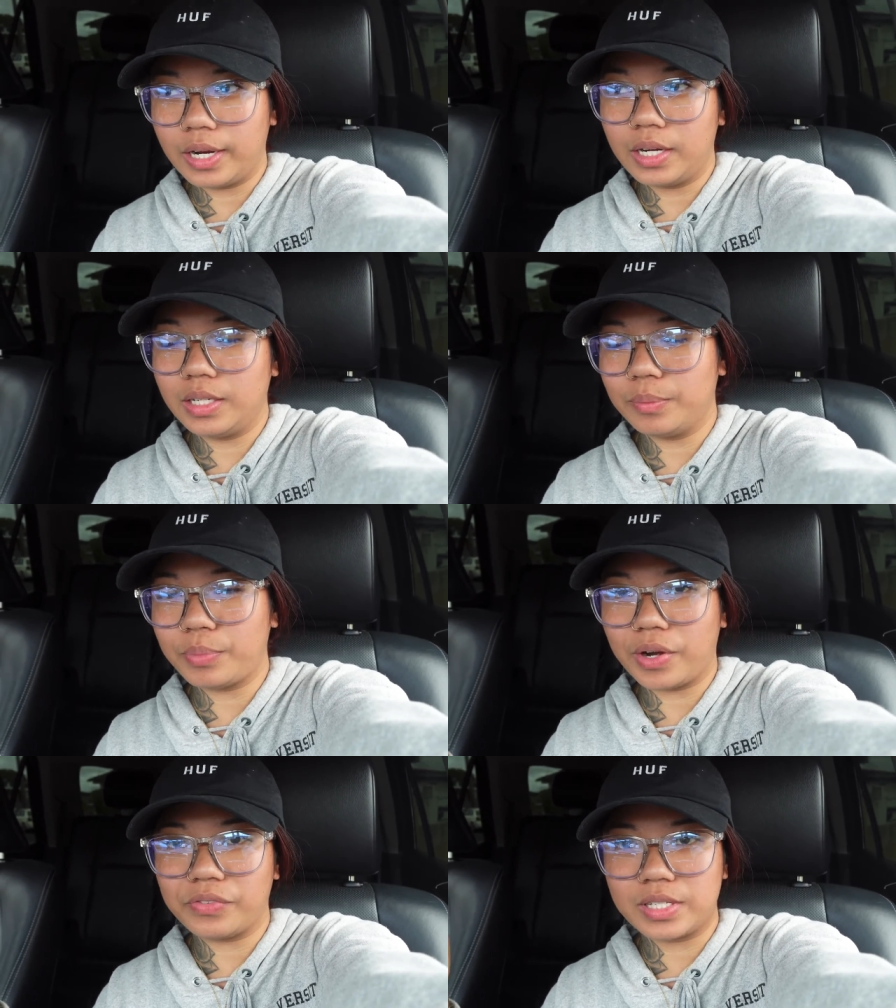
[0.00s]
I didn't eat
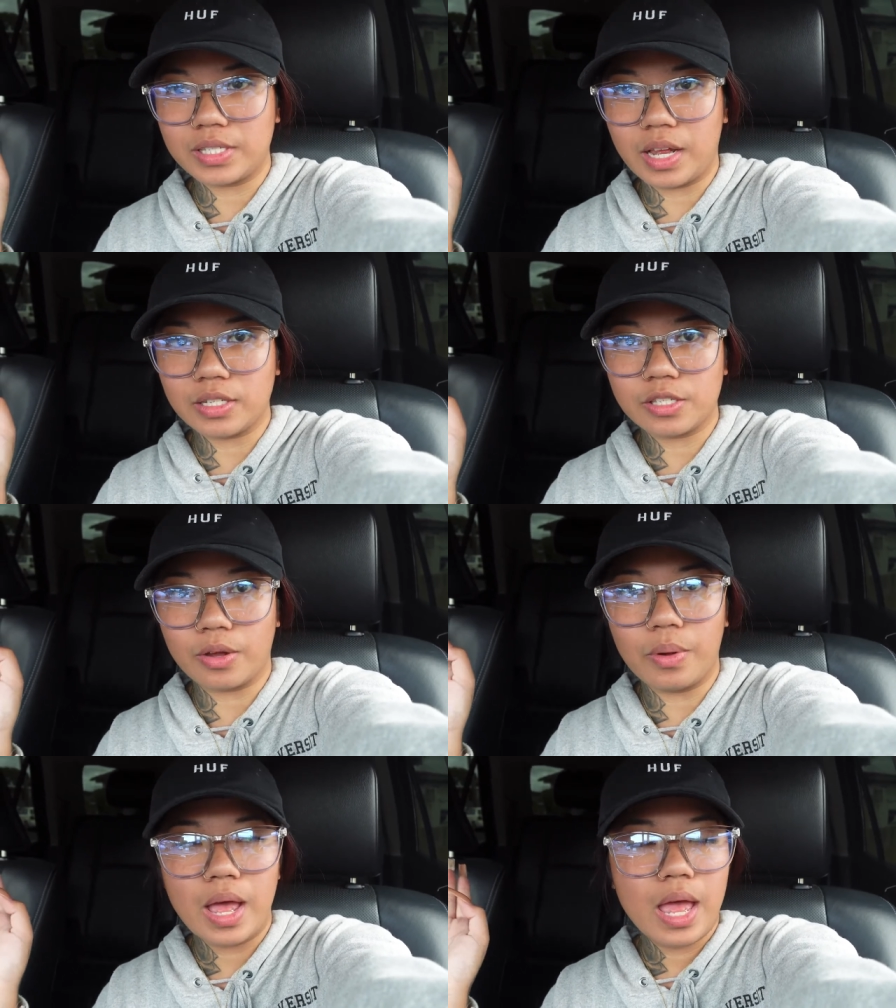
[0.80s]
breakfast yet, so
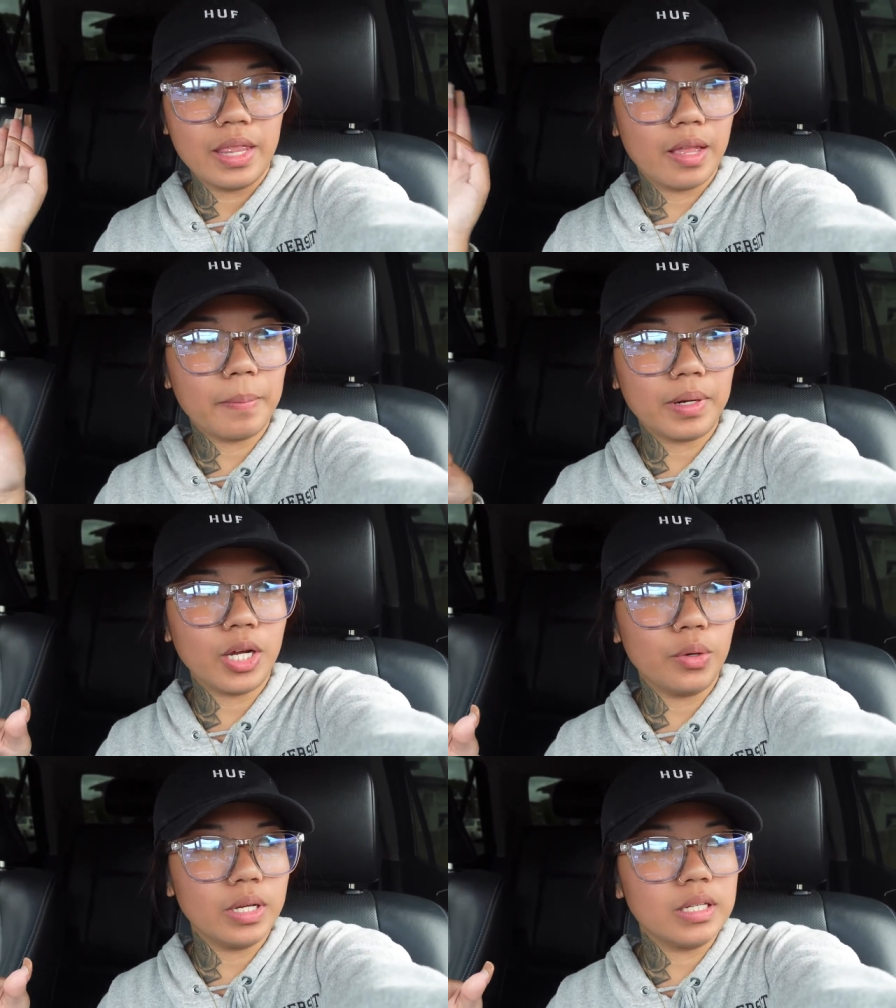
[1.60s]
I think I'm gonna
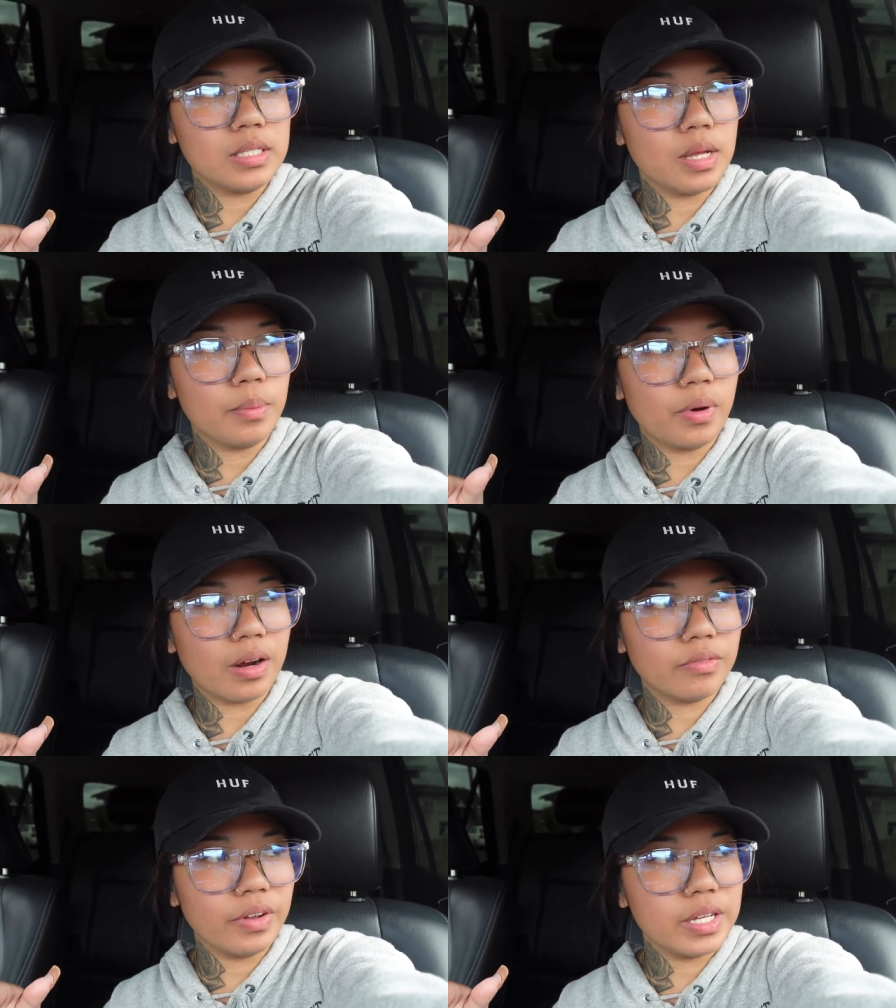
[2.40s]
go eat some
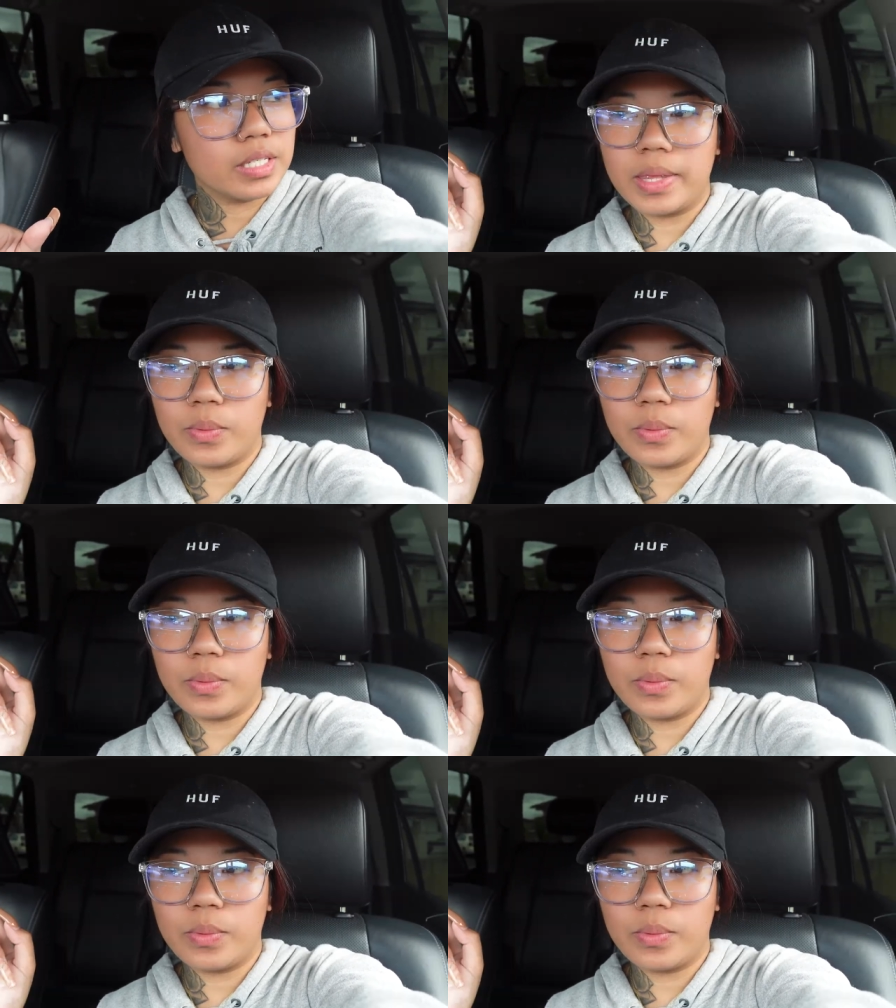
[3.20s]
breakfast,